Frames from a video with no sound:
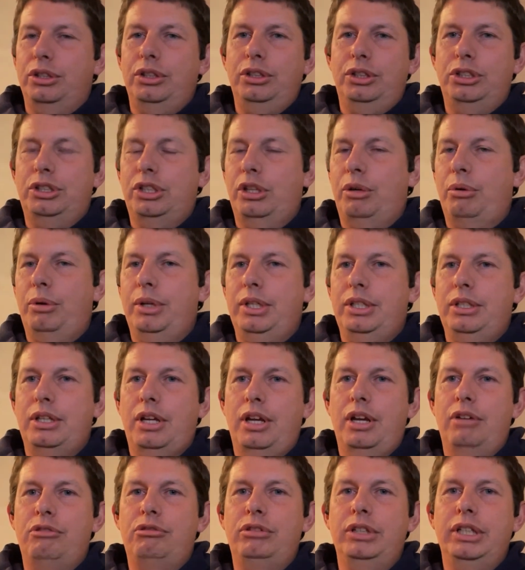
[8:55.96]
showing
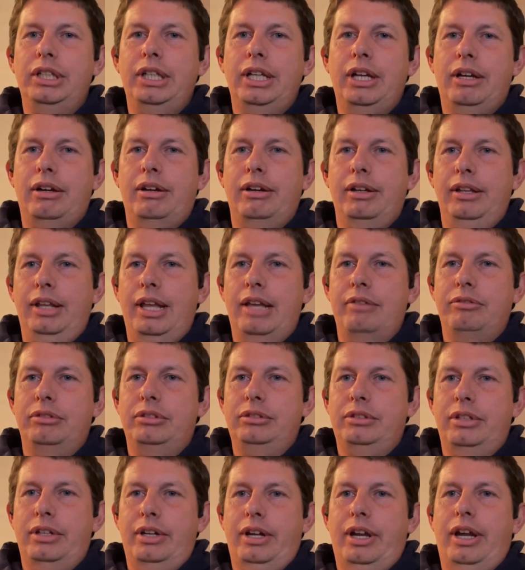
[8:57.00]
a really high
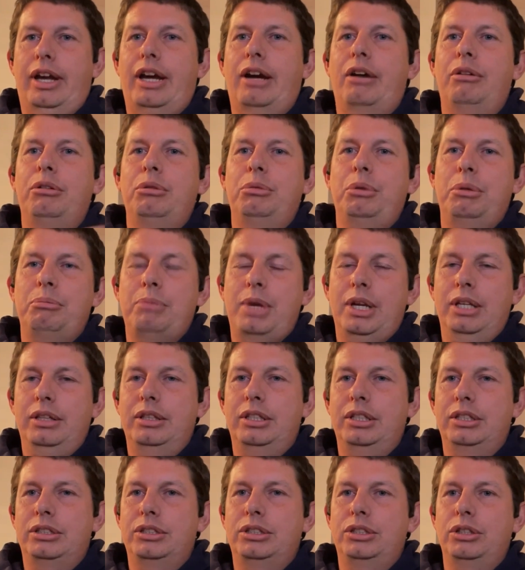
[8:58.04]
level, how do we make
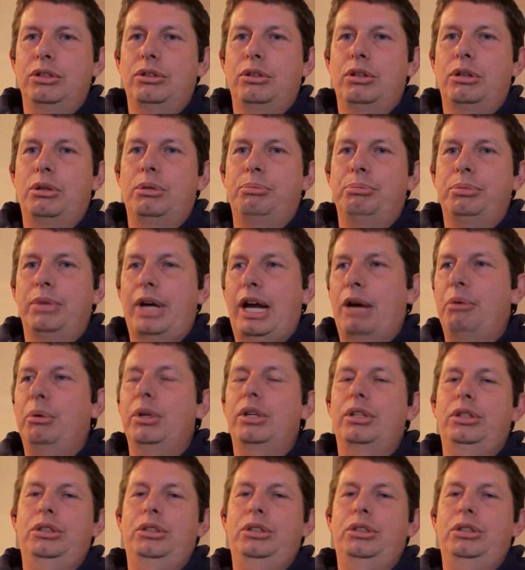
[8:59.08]
this job, how are we